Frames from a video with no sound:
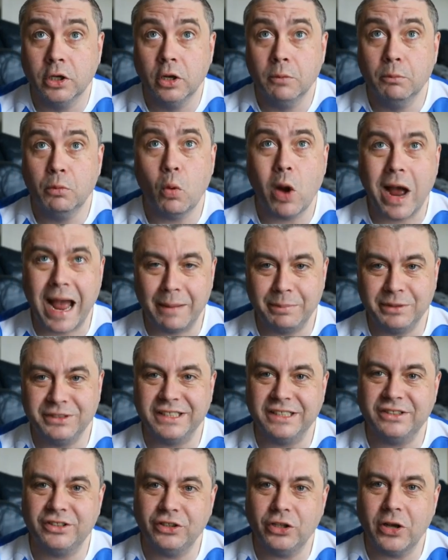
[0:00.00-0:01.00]
But what happens
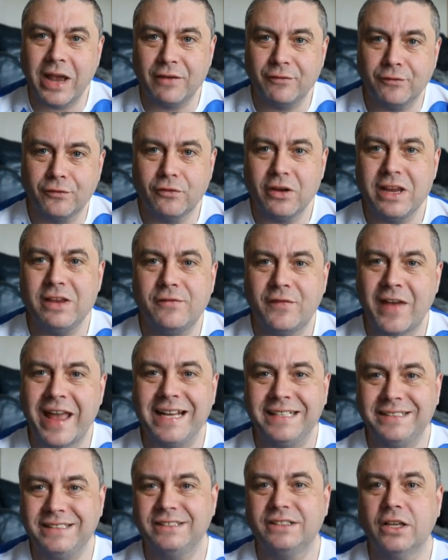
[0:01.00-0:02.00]
is you have 3
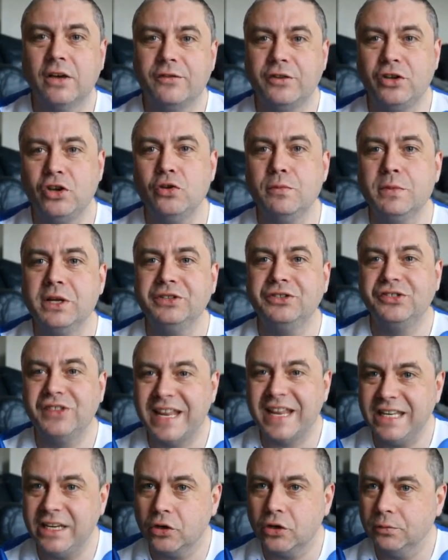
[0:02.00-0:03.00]
phases of humans,
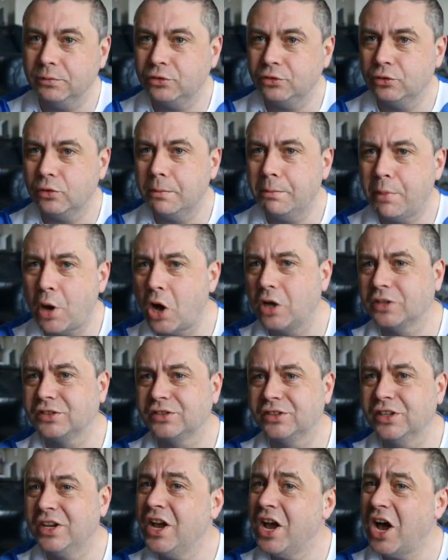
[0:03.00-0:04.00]
then you come to a
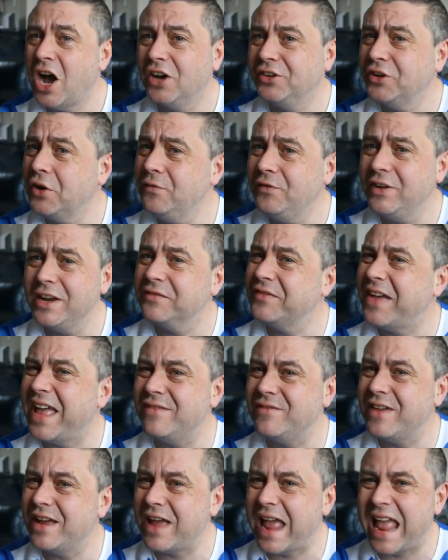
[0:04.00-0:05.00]
boss. I don't think
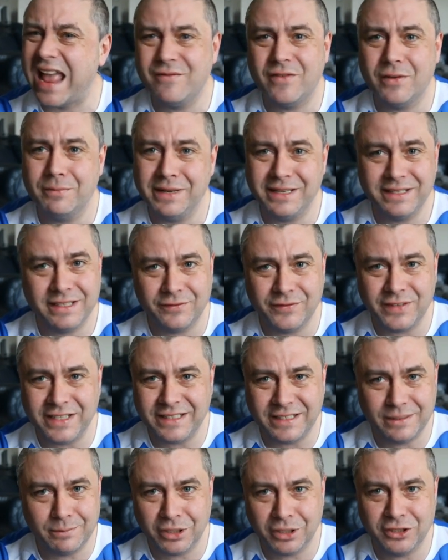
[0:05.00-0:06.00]
I've ever been
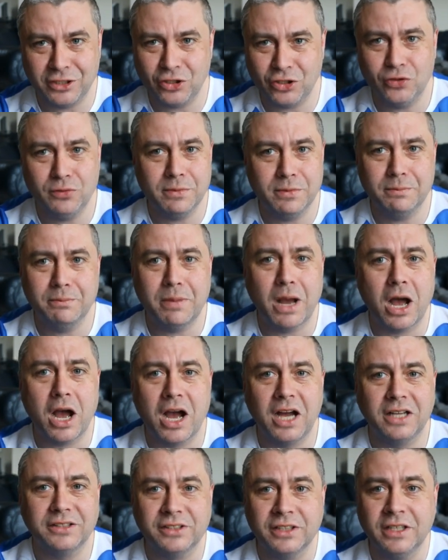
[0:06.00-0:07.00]
defeated by the human
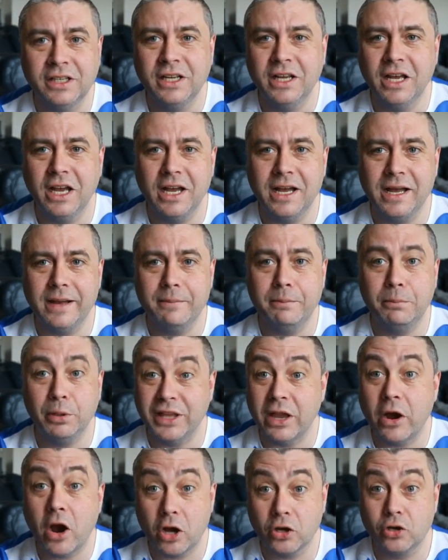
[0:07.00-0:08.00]
part, but they
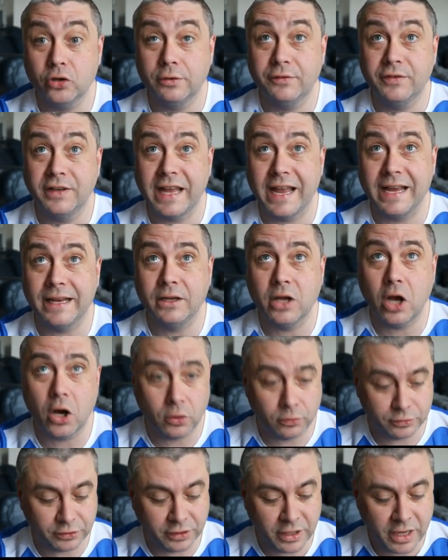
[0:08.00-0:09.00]
are good for getting
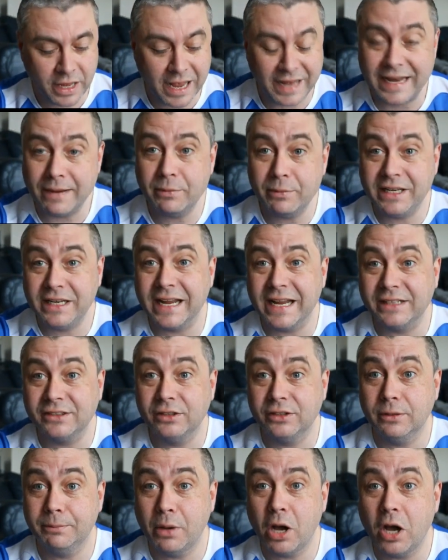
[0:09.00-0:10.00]
gold. And then when you get
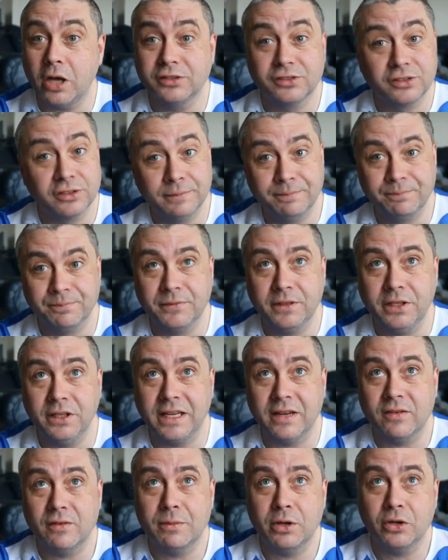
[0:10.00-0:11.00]
to the boss, you
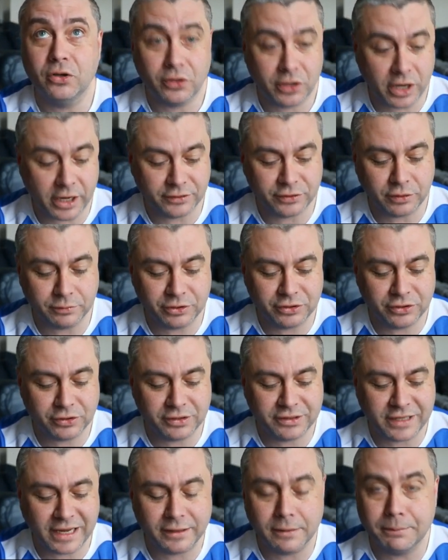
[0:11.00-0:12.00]
give him a good go. So I'm just going
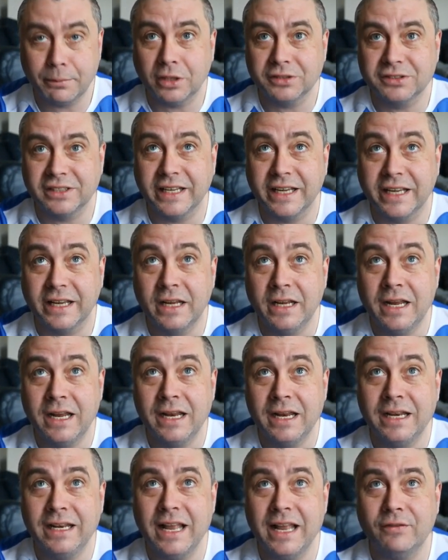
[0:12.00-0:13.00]
to attack the boss here.
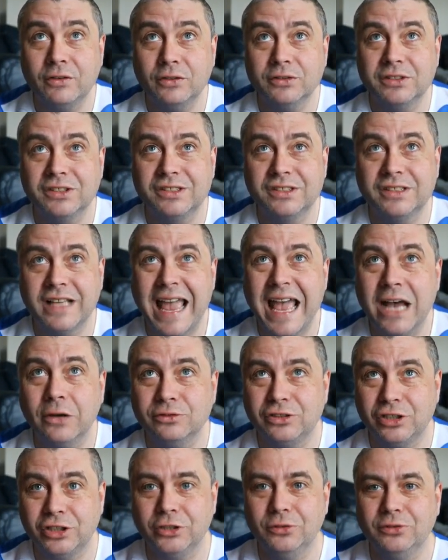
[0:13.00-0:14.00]
Levels Hell
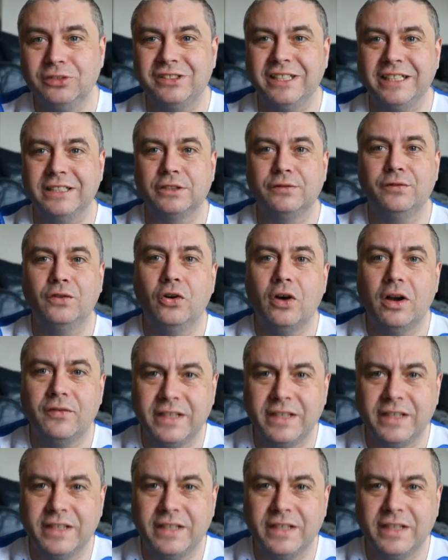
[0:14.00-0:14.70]
2, 6, 4.